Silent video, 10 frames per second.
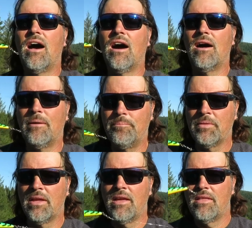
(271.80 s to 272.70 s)
um,
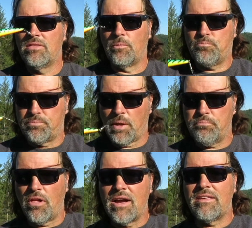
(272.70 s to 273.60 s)
the, the
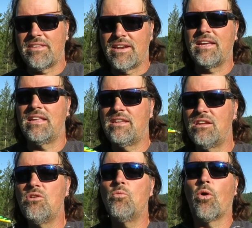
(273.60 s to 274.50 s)
plug is going to
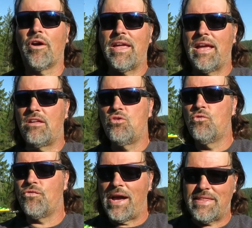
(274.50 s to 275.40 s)
continue working as you
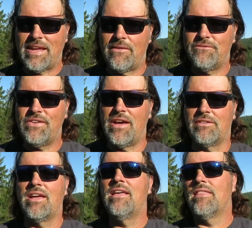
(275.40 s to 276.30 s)
fight that
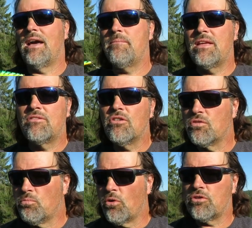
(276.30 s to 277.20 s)
fish. That means
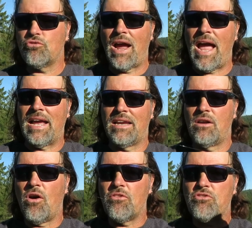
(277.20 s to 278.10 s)
there's more drag. And
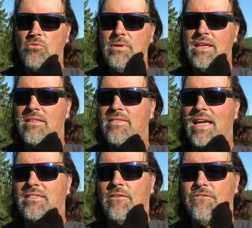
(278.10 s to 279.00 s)
it also means
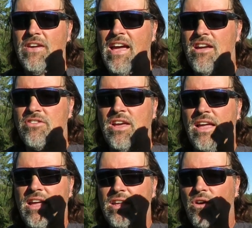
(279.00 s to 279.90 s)
that the fish,
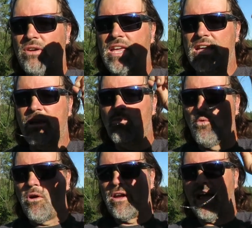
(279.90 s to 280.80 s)
you know, he can
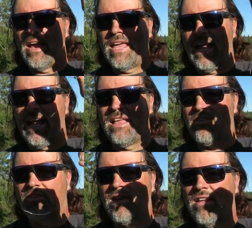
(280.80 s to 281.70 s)
work
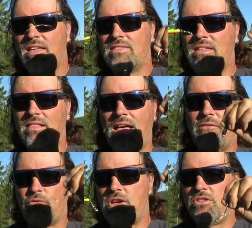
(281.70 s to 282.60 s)
against the
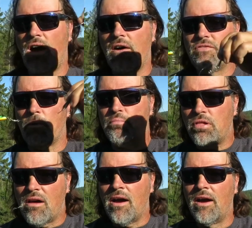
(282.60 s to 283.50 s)
leverage of the
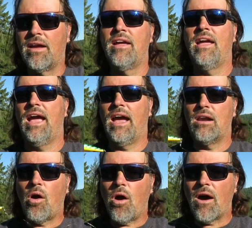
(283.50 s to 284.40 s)
plug.
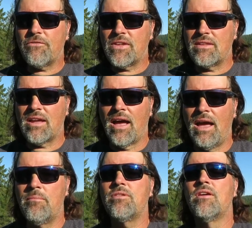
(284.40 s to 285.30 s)
And
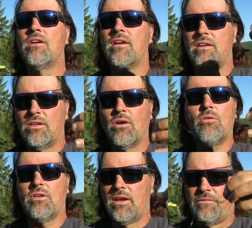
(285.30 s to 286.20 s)
oftentimes, you
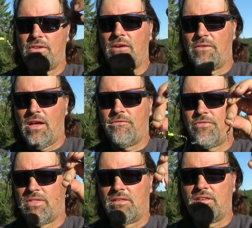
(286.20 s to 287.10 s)
know, if, if,
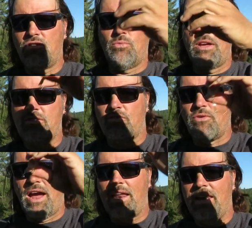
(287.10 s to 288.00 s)
if the situation's
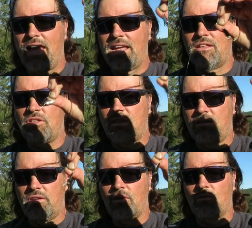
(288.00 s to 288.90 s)
right and they can,
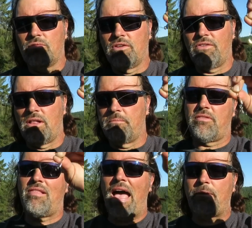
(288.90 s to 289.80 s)
you know, develop
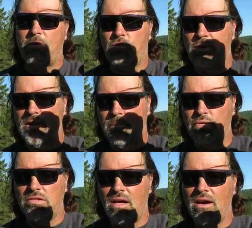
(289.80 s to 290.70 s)
slack between the
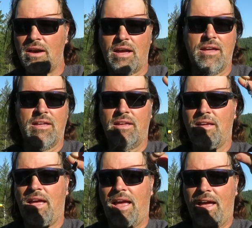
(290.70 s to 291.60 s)
plug
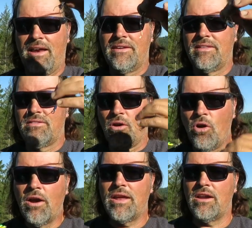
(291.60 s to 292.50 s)
and the
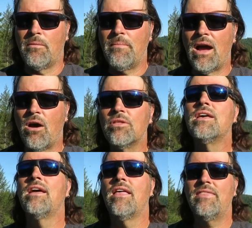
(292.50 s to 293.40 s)
hook in their mouth,
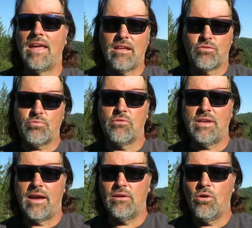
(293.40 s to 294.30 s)
they could throw
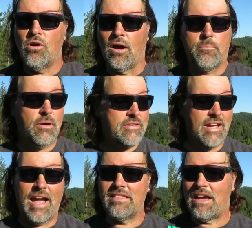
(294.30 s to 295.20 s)
that hook. But
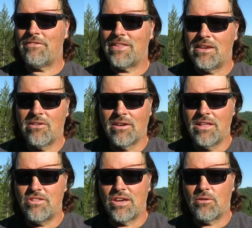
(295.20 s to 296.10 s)
uh, as I've said here on
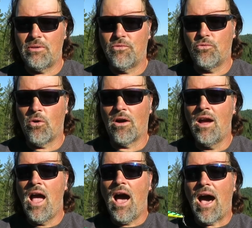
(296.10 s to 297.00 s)
the channel before,
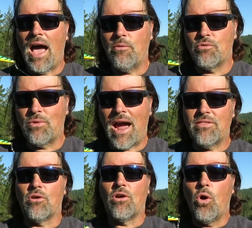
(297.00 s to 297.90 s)
I would
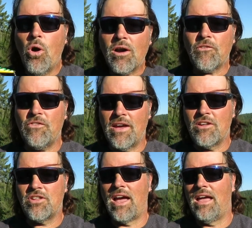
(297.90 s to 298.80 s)
rather hook
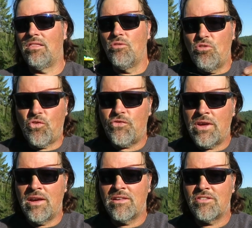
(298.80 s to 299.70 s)
fish and lose
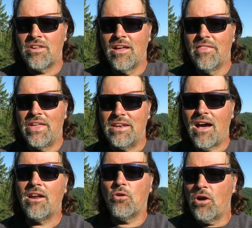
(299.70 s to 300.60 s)
fish than
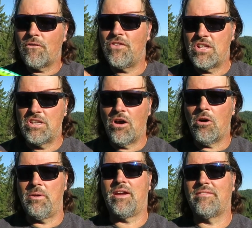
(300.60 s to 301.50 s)
not hook fish at
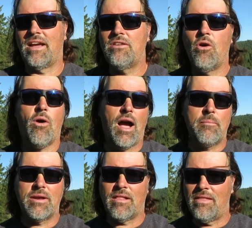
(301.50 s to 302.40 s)
all because I know
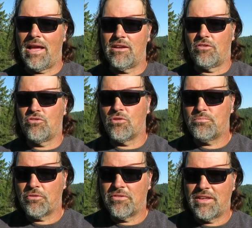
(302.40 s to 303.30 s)
I'm gonna land a certain
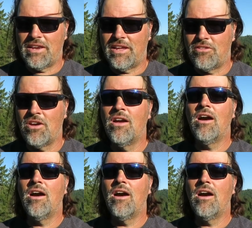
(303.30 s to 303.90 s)
percentage